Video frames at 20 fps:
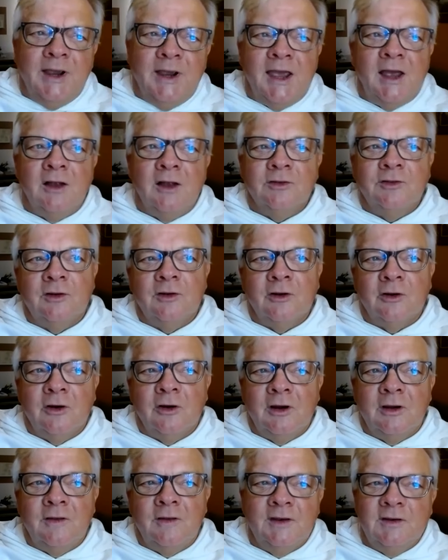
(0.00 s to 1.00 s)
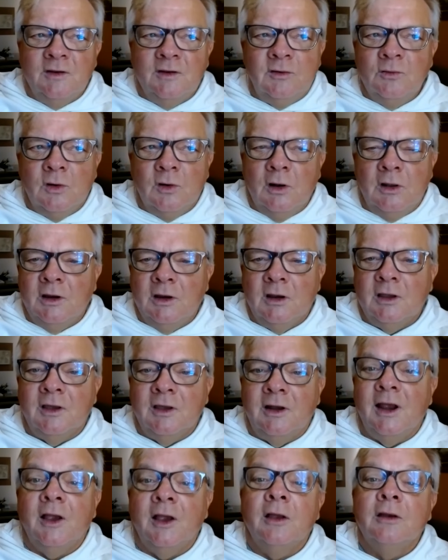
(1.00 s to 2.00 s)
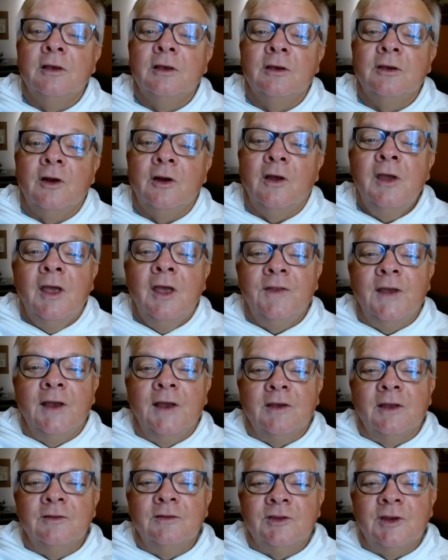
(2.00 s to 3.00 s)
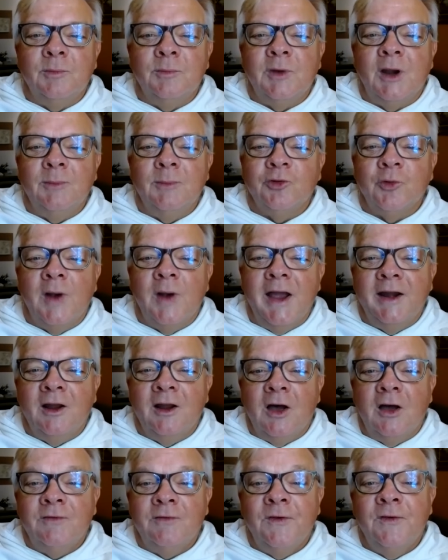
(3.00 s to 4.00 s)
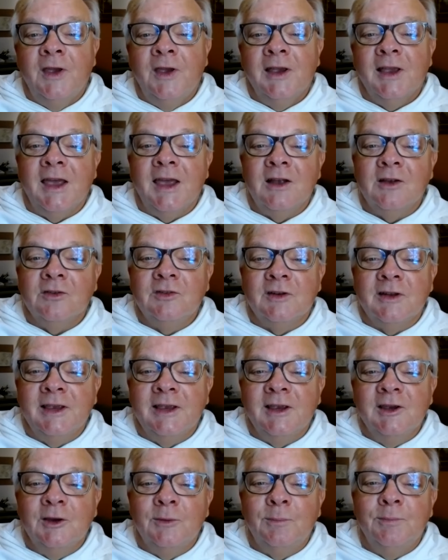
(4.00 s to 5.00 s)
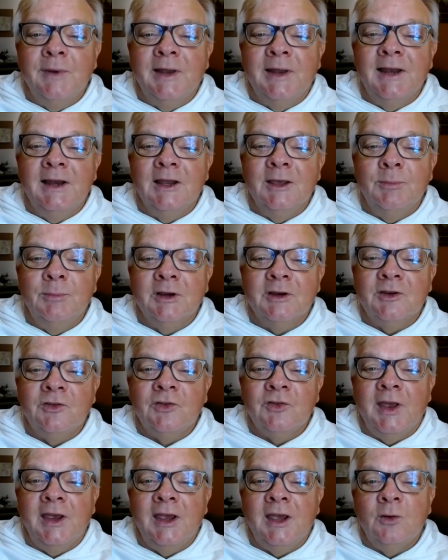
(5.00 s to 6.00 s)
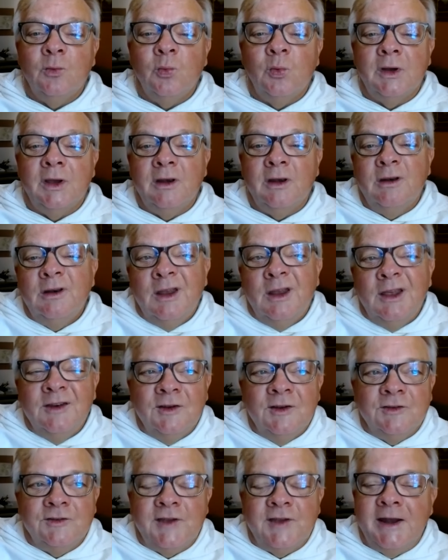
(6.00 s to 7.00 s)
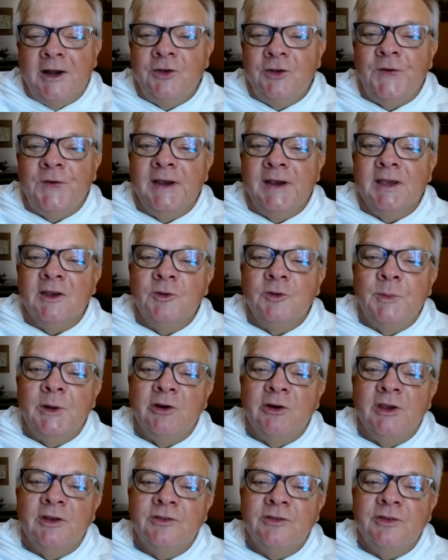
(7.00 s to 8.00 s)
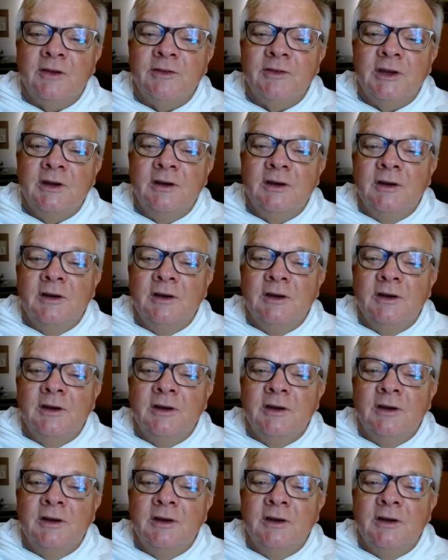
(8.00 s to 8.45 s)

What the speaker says: to a counselor and it didn't click. And they can sometimes write off counseling completely because they had one dissatisfying experience of it.